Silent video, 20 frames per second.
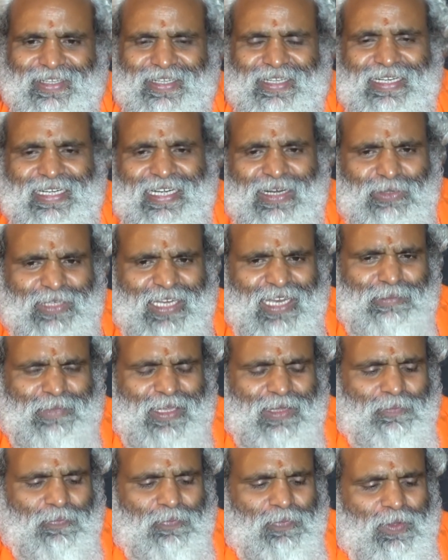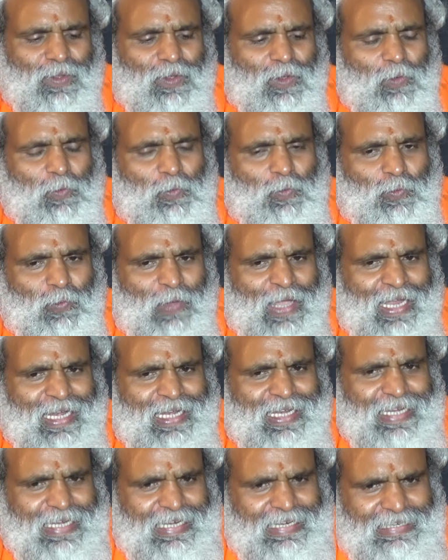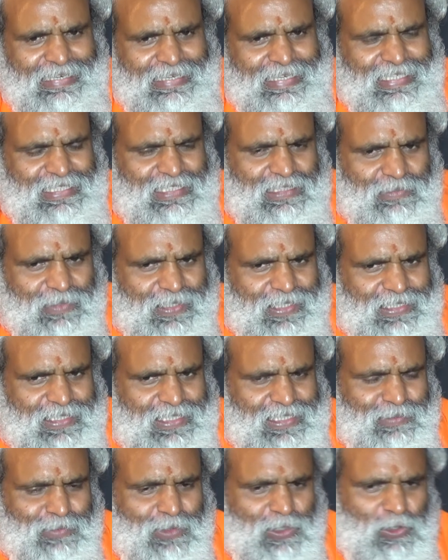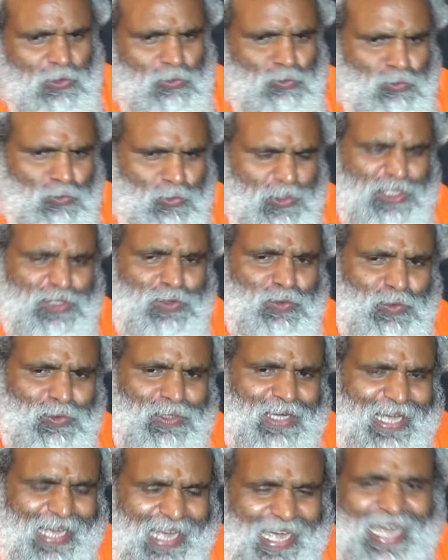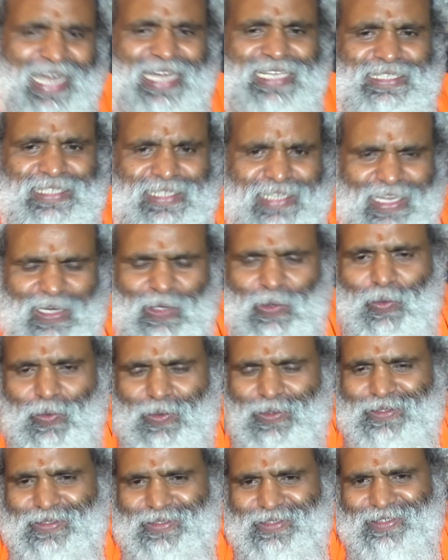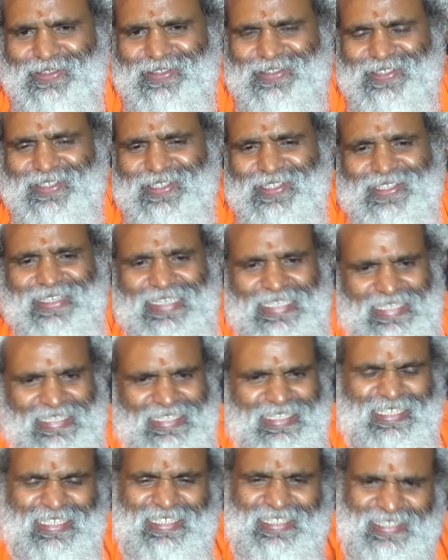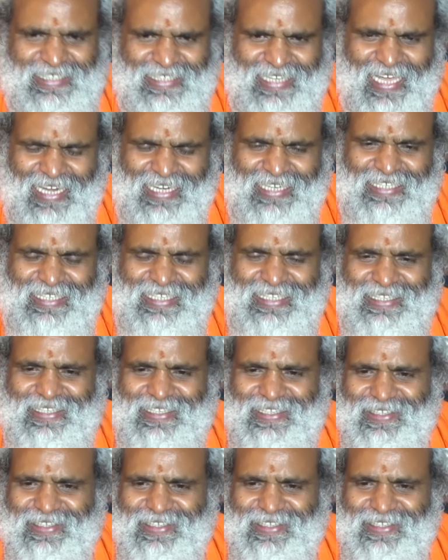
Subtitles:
Now tell me, when it is visible to you as yellow, in reality,